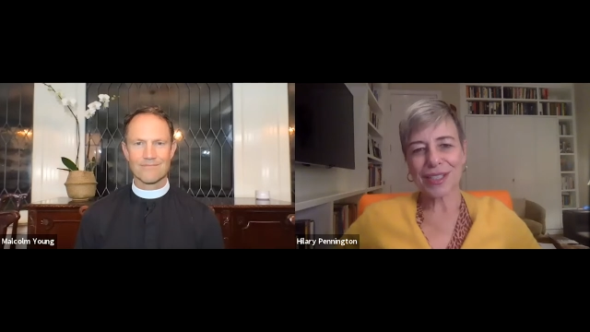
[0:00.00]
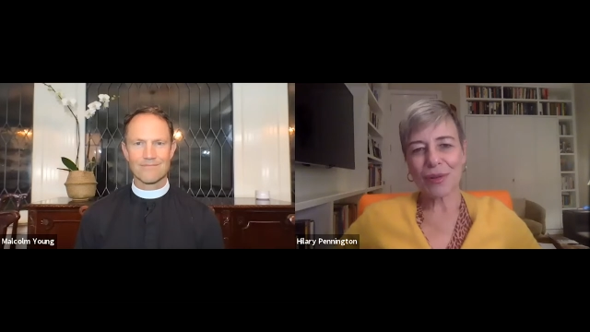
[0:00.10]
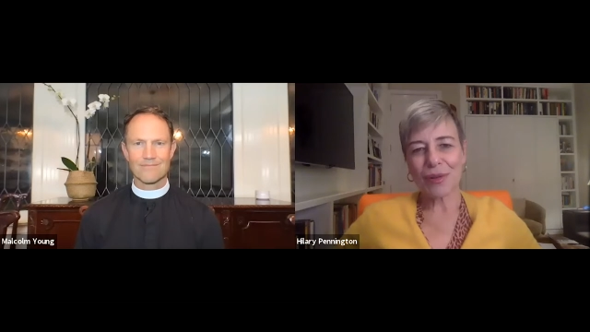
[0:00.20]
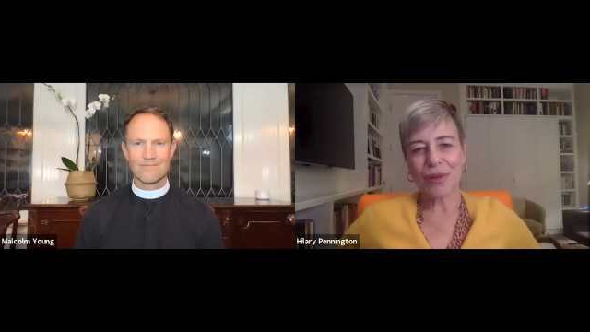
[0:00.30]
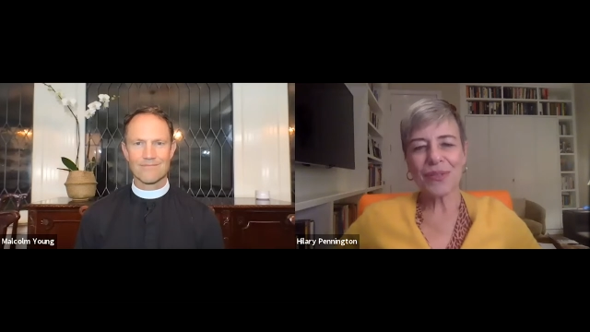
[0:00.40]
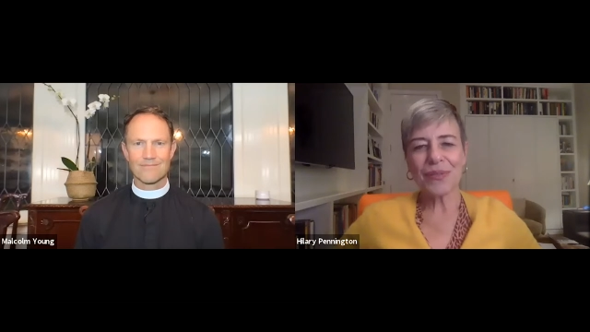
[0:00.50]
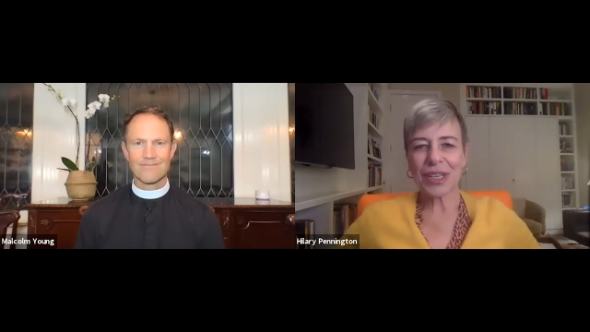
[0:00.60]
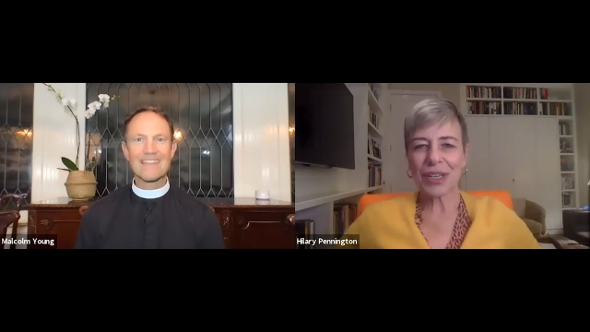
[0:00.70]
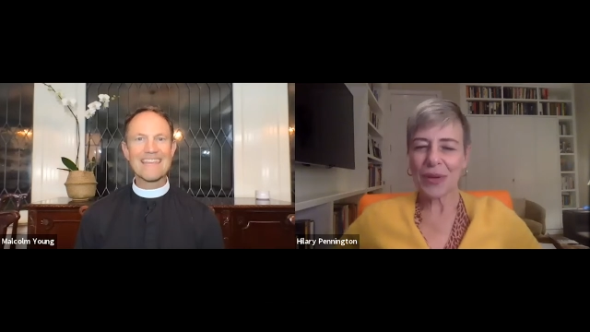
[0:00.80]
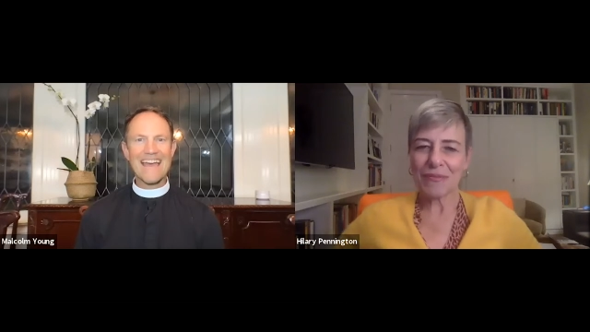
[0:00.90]
Speaker 1: is local.
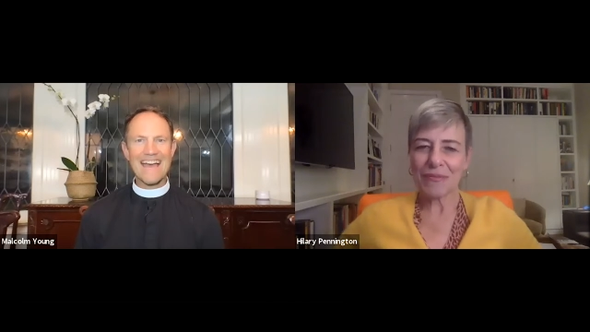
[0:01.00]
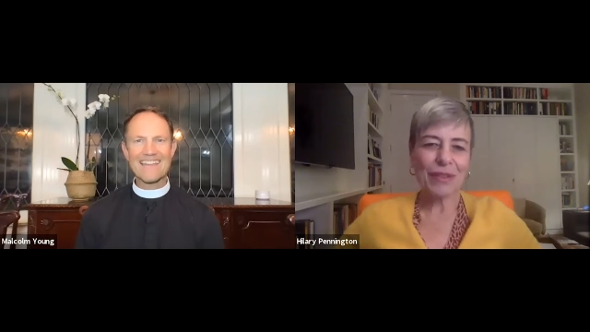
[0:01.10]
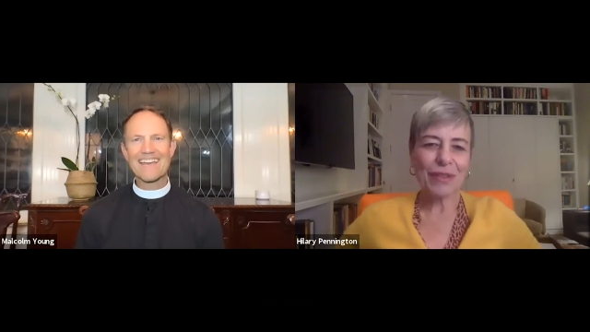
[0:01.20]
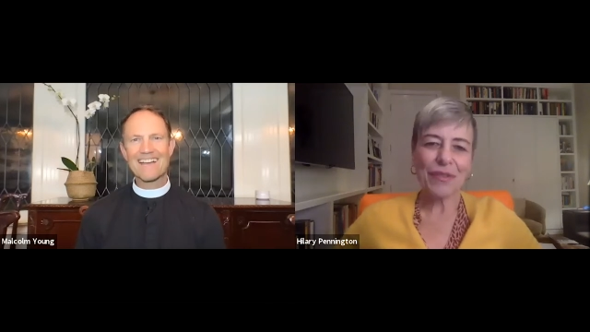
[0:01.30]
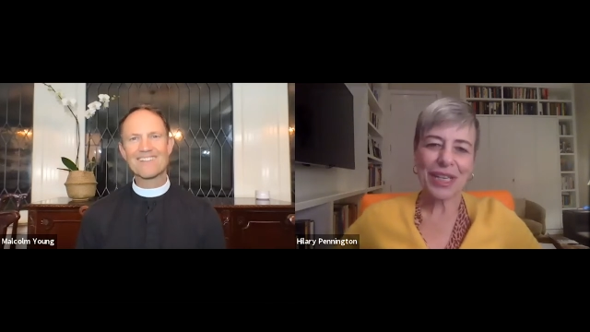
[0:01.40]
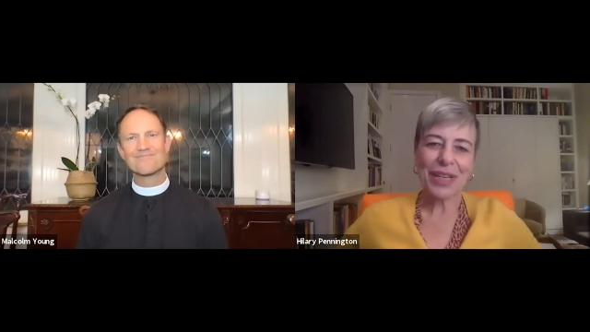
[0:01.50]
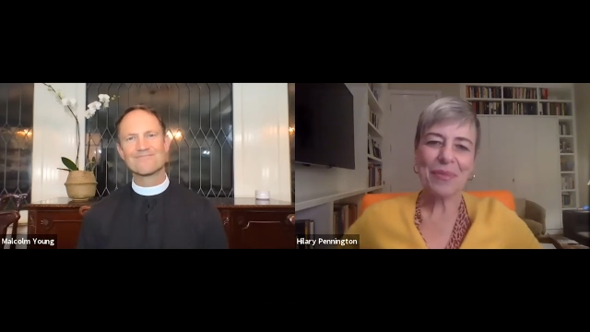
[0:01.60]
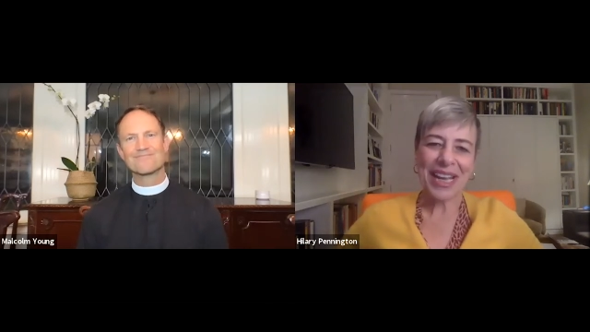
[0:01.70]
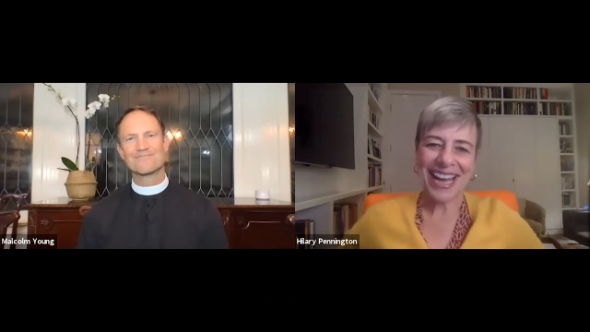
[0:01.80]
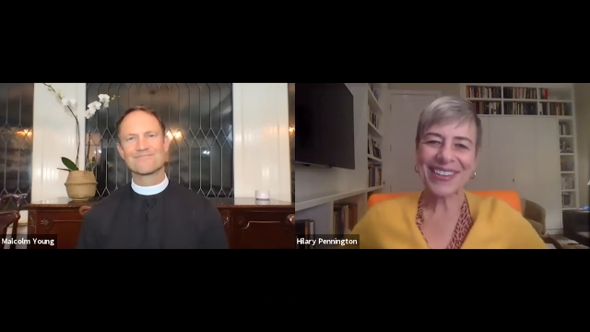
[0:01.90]
You know, yeah, yeah.
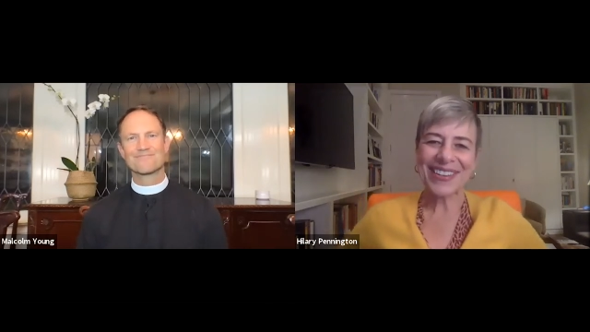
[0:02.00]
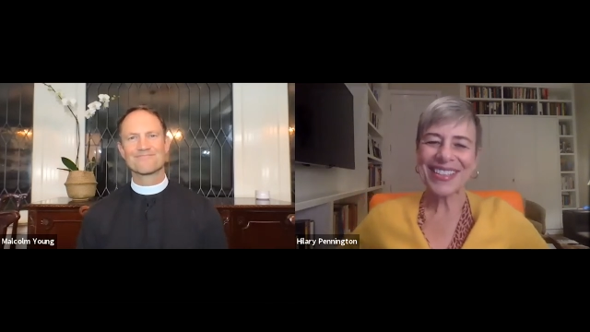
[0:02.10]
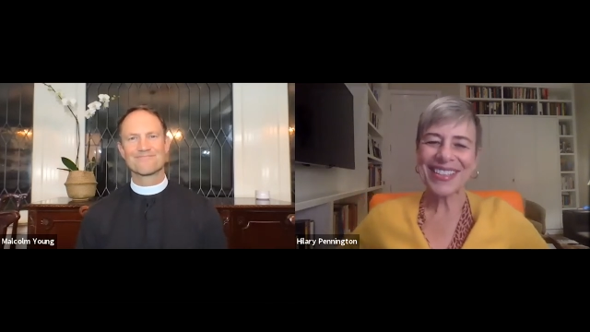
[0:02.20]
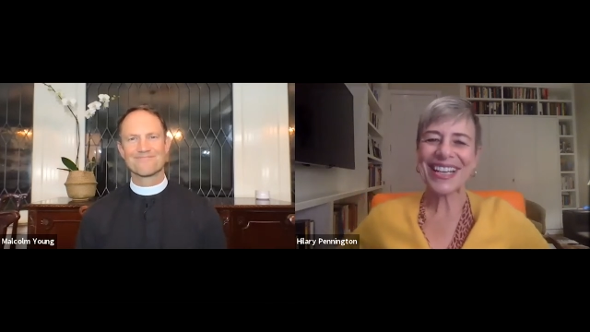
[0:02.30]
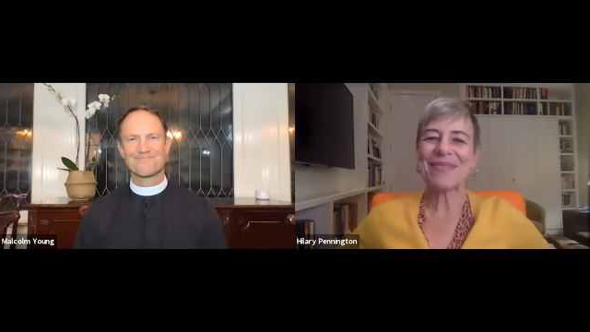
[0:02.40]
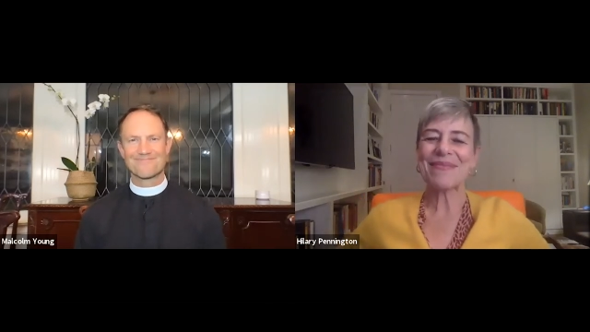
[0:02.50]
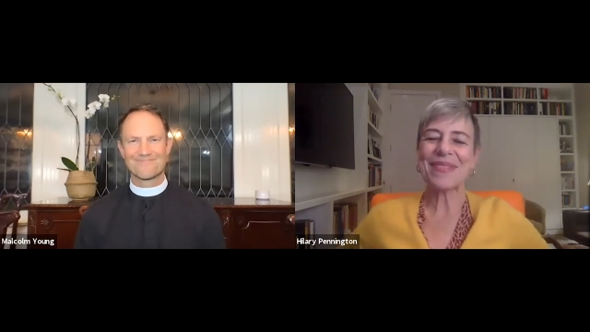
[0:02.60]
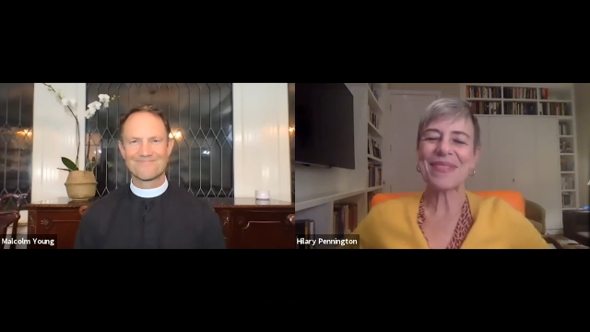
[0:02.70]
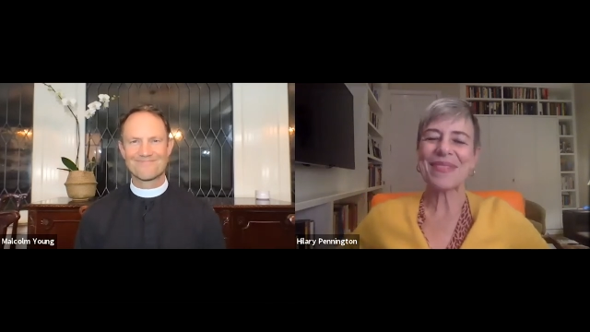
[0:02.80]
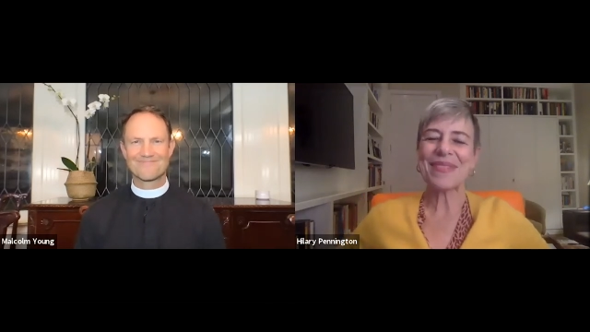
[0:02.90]
now, um,
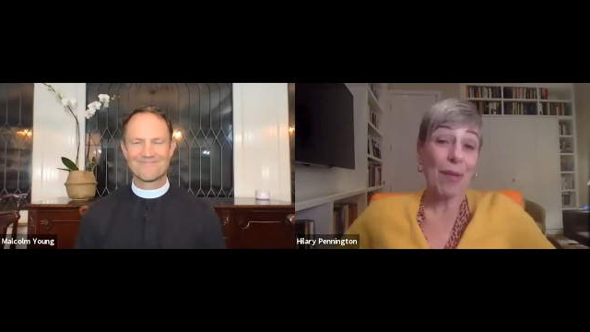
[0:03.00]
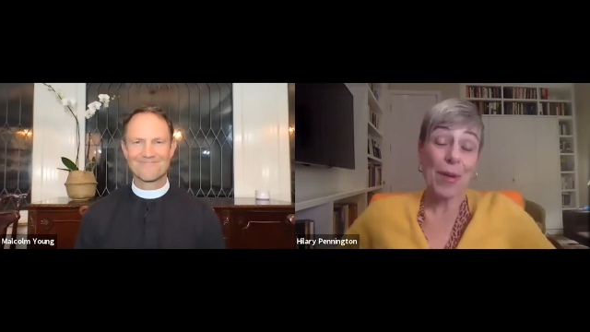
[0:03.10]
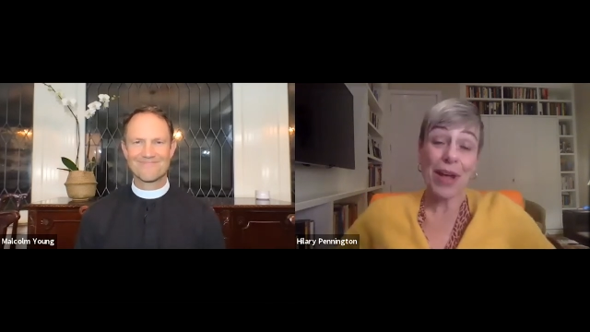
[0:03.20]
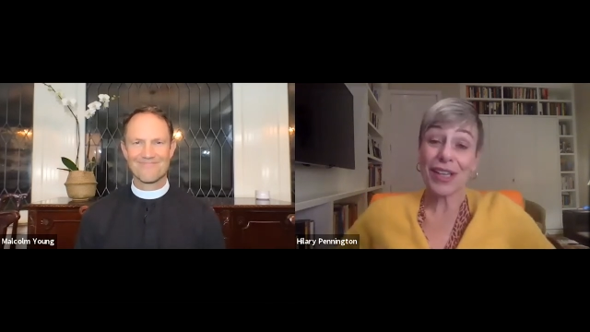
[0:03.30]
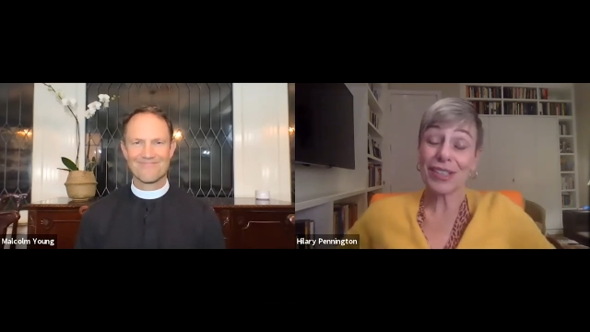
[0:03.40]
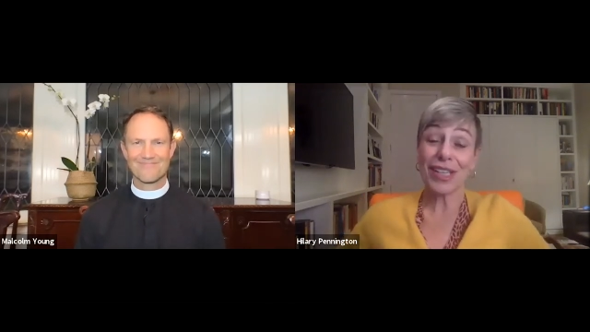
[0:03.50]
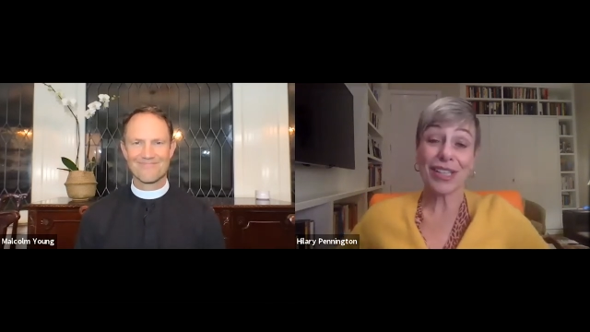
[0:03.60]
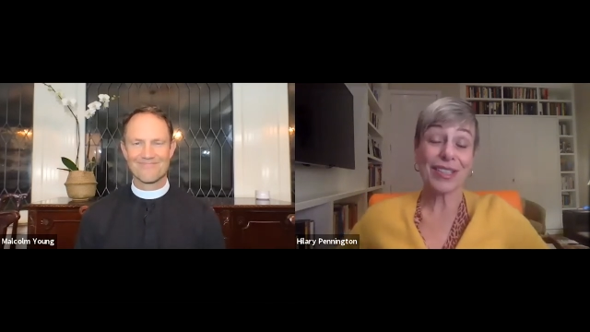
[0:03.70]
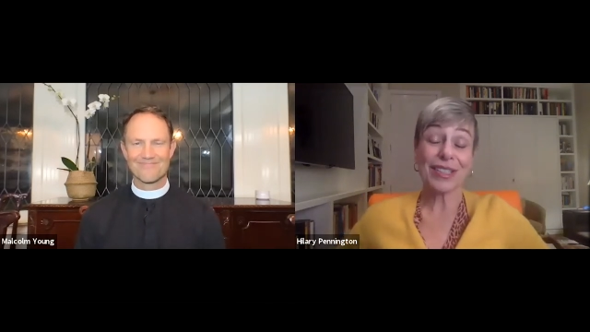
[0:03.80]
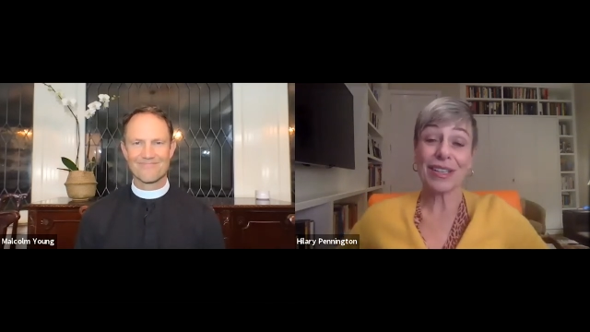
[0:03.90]
I think all
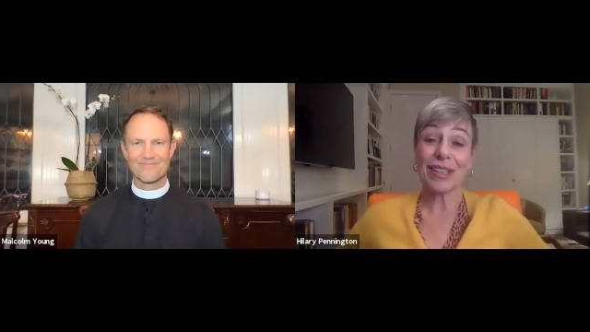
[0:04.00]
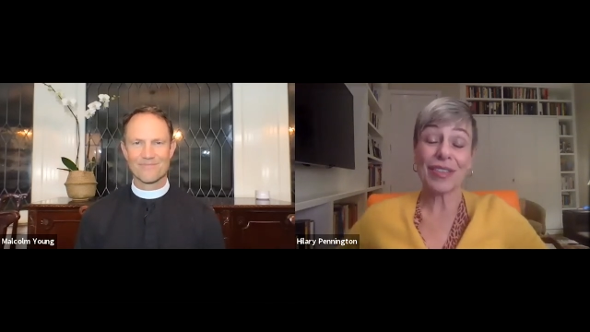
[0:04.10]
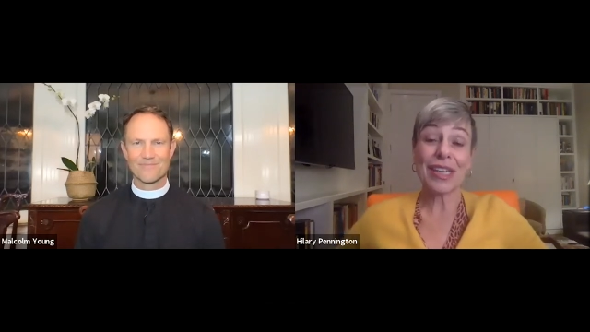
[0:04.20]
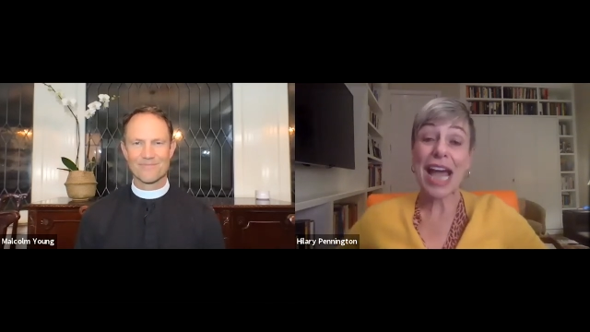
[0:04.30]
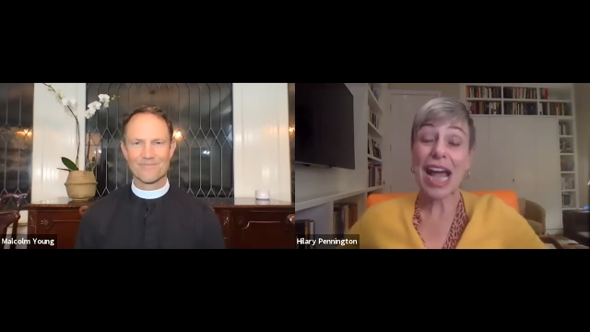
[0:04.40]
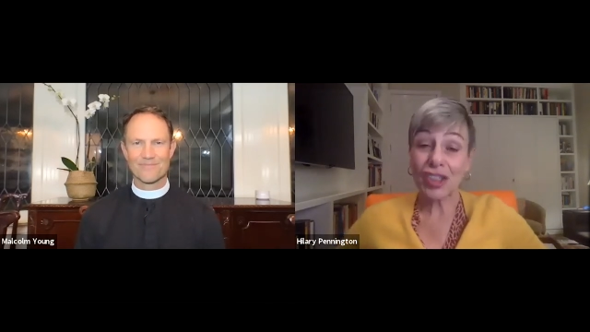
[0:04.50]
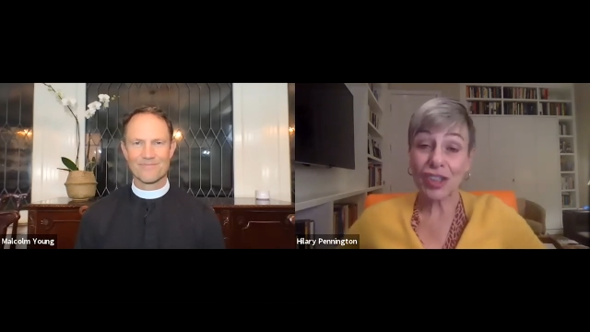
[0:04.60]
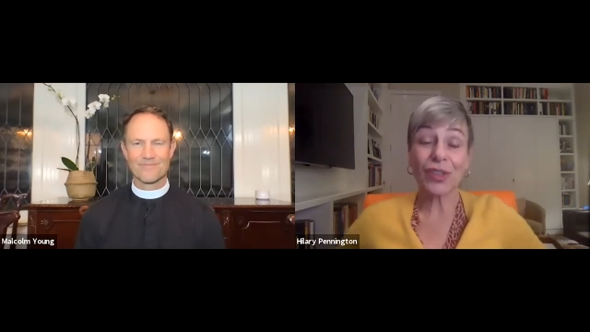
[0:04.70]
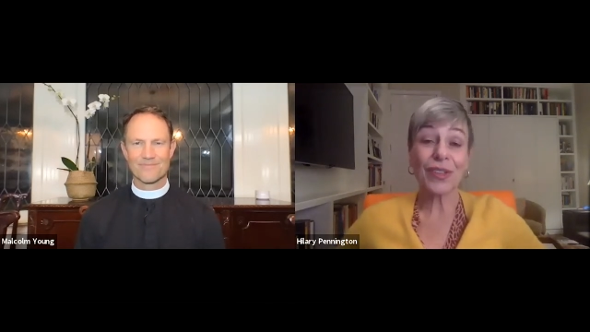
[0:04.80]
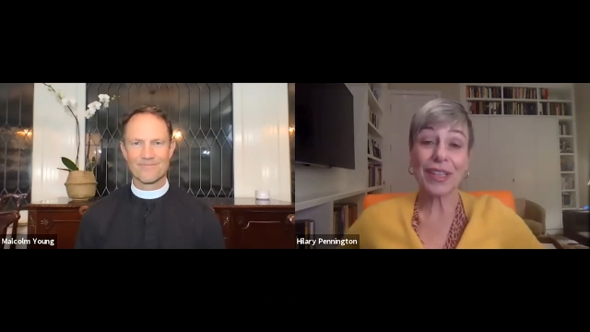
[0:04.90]
politics, the
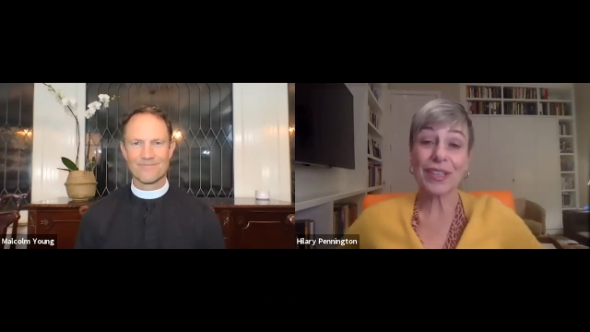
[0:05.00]
national,